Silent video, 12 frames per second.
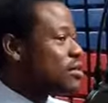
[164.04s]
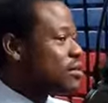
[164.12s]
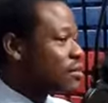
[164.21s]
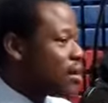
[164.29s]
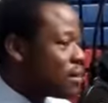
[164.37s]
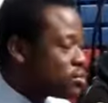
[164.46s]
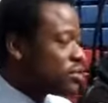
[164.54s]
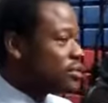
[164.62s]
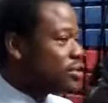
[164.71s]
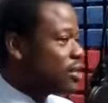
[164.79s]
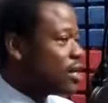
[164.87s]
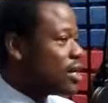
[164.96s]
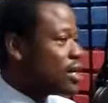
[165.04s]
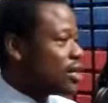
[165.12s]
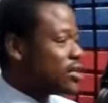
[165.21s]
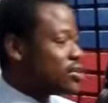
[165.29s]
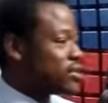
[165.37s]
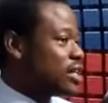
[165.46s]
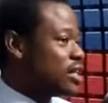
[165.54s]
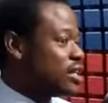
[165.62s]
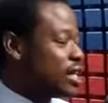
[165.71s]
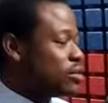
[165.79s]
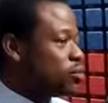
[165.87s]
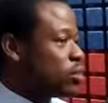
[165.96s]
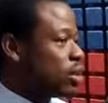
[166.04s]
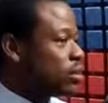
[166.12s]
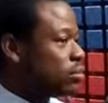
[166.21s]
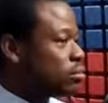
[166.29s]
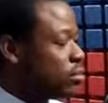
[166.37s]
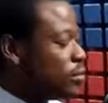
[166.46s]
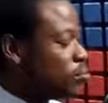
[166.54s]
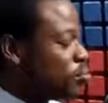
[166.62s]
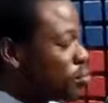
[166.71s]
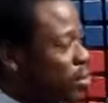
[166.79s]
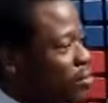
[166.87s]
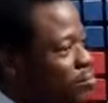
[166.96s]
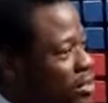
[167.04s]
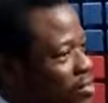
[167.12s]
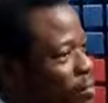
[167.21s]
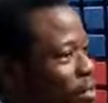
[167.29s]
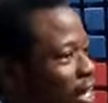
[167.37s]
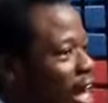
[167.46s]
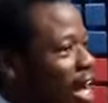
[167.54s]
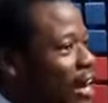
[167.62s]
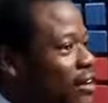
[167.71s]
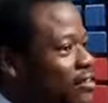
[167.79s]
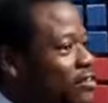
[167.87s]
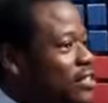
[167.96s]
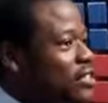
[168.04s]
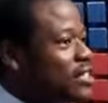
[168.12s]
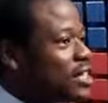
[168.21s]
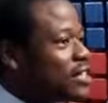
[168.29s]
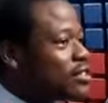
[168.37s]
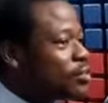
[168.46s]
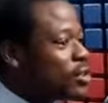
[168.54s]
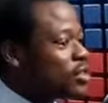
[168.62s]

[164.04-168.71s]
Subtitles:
Corruption, is saying that, well, the problem we have is that we are